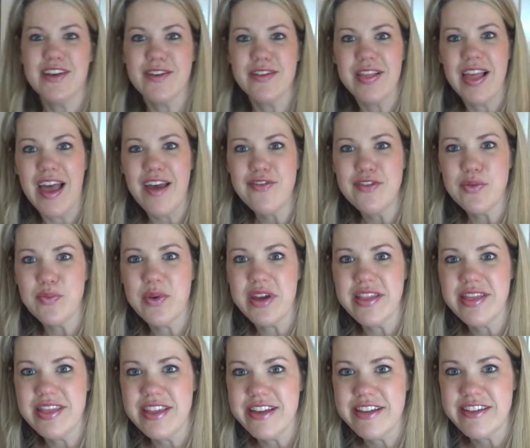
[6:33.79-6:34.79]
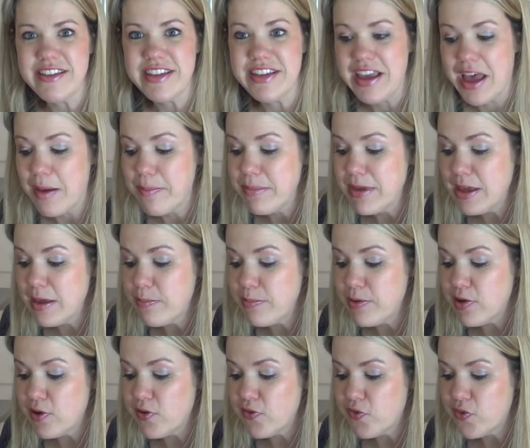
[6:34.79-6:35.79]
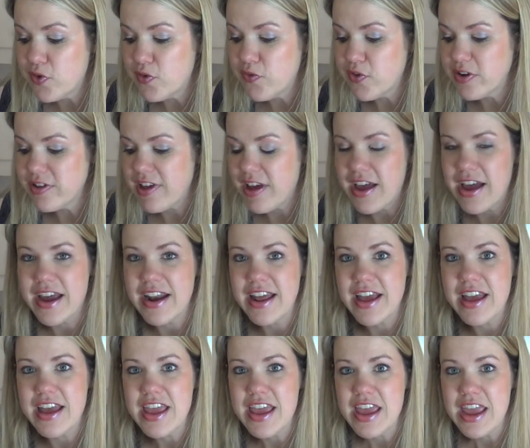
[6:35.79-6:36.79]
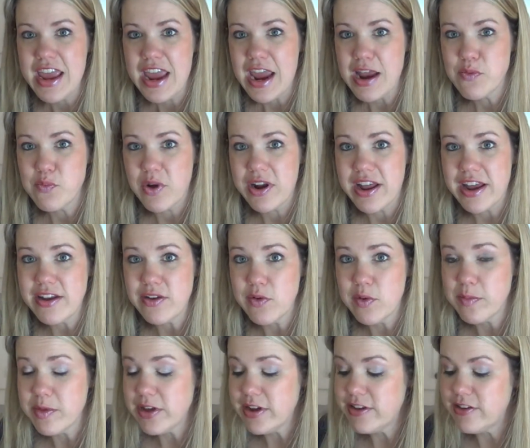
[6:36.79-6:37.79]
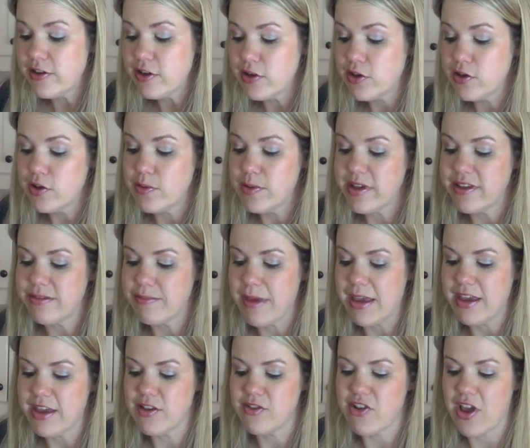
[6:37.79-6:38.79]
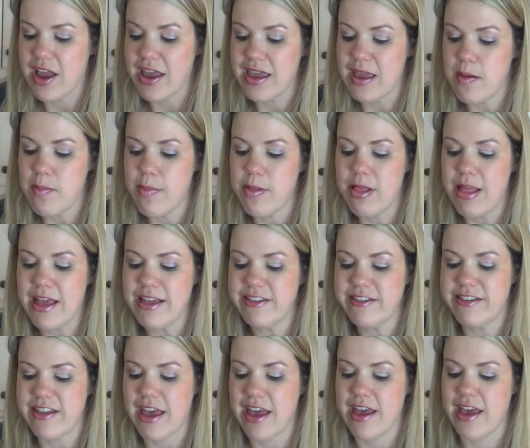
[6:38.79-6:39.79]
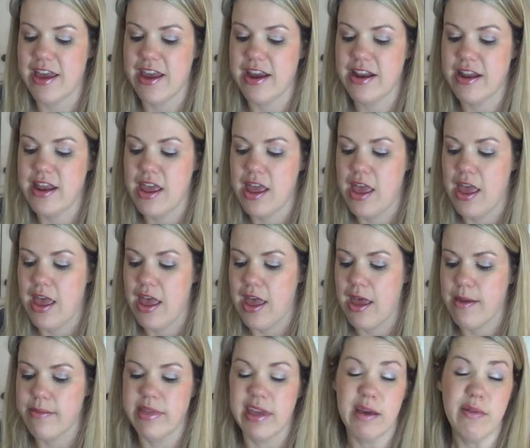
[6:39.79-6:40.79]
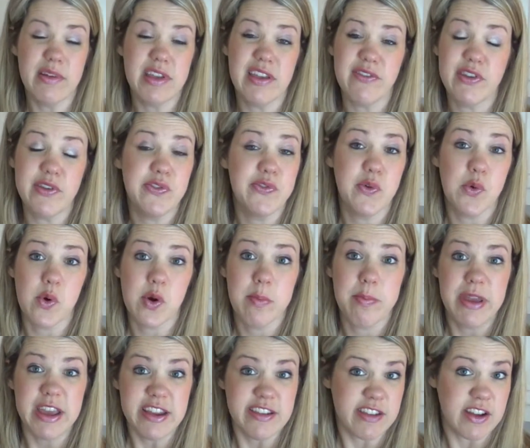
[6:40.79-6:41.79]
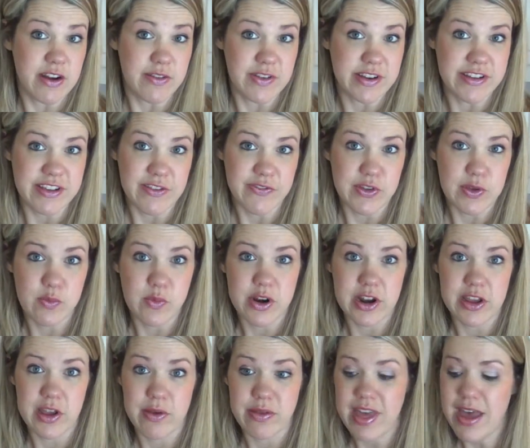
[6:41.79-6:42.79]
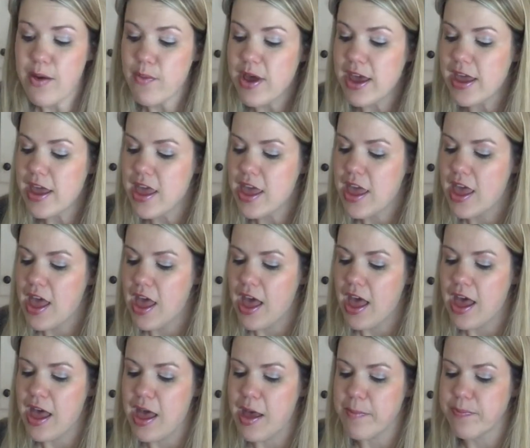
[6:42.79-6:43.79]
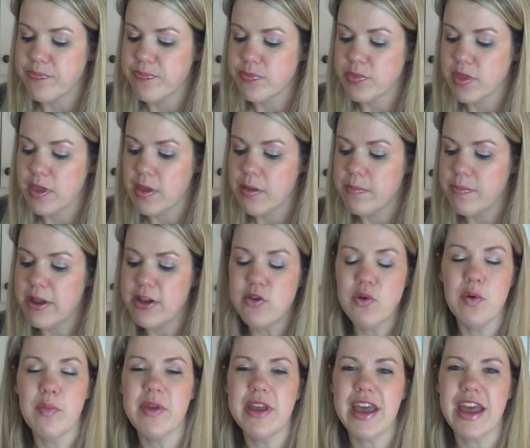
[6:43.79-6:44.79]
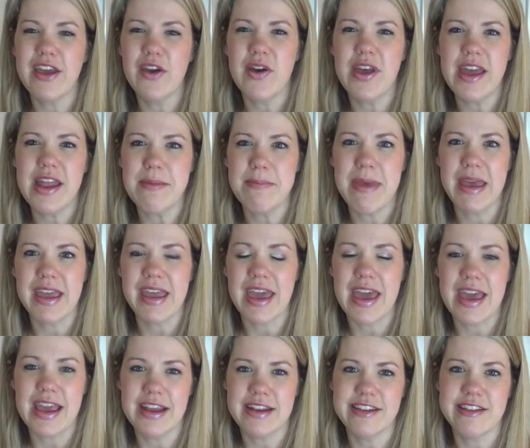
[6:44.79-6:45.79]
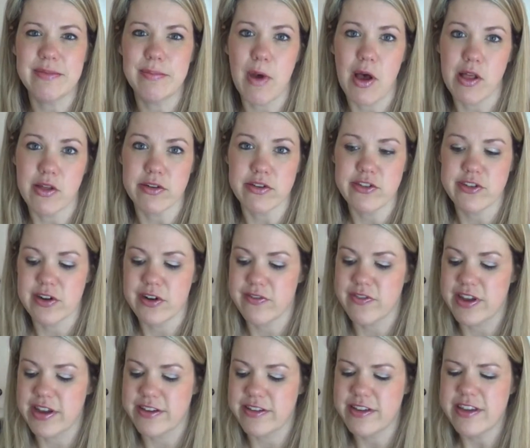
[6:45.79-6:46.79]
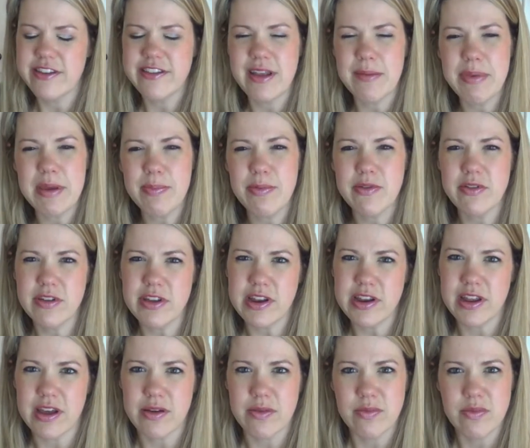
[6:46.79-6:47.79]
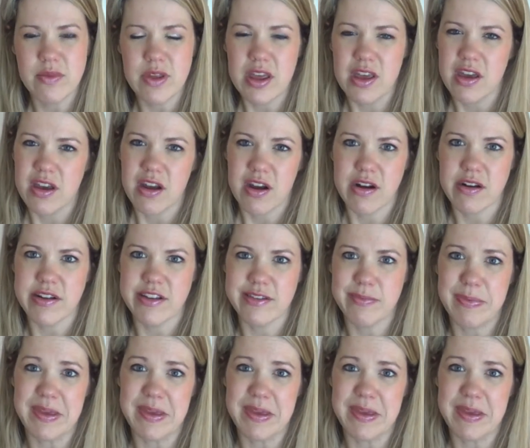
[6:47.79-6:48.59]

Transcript: You're left with this yummy, beautiful frittata, and what I normally do is make a giant plus sign. That would give you 4 big servings if you want to go that way. But normally I go ahead and make 8 smaller servings because some people, you know, aren't as